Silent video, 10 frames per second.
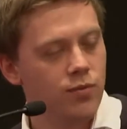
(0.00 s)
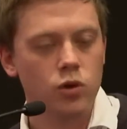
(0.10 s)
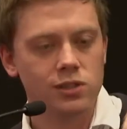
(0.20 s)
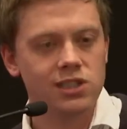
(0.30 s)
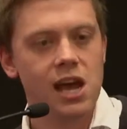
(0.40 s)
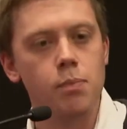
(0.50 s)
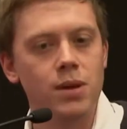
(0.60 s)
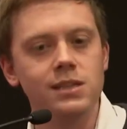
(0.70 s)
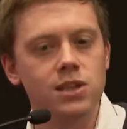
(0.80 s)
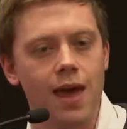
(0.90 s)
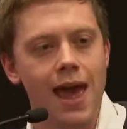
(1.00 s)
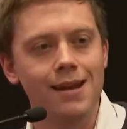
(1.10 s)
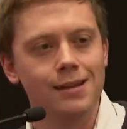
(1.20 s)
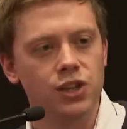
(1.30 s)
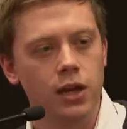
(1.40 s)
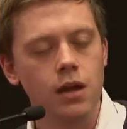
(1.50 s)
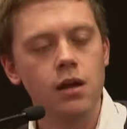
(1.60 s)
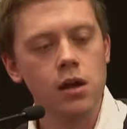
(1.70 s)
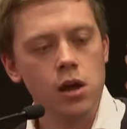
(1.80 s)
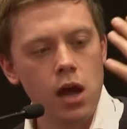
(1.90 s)
We've got to tap into that energy
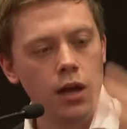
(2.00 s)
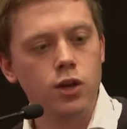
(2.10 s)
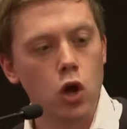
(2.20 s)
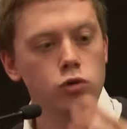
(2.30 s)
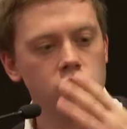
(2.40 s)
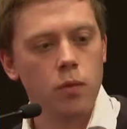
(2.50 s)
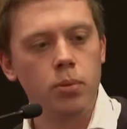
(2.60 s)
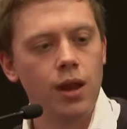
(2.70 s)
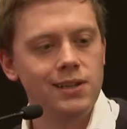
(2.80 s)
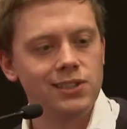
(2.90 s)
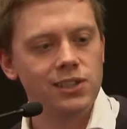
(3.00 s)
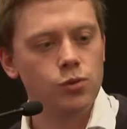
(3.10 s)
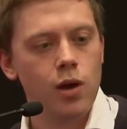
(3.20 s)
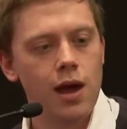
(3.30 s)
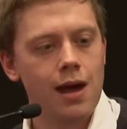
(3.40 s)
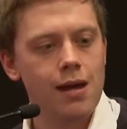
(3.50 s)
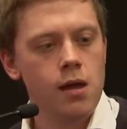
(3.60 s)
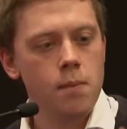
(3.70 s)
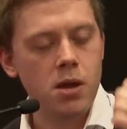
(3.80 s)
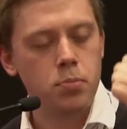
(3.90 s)
and go to the places
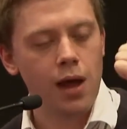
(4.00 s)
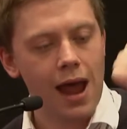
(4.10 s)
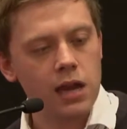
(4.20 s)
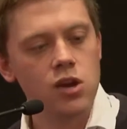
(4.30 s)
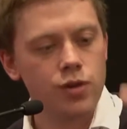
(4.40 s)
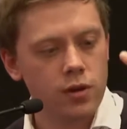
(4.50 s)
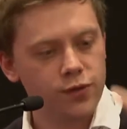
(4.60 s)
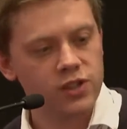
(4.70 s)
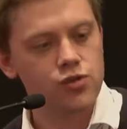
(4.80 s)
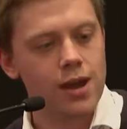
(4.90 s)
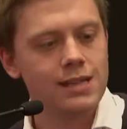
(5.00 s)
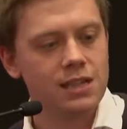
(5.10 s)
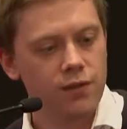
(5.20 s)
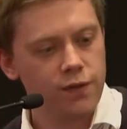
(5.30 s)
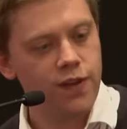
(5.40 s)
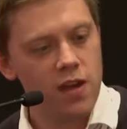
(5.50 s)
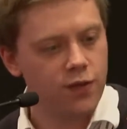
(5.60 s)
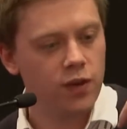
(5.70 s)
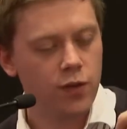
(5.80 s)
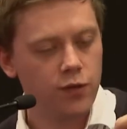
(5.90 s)
where people are angry and frustrated and
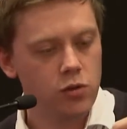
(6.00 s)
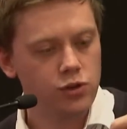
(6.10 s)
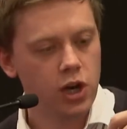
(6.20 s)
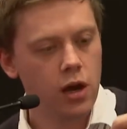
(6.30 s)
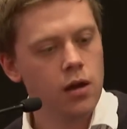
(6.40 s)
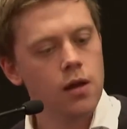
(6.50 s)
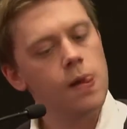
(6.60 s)
fearful of the future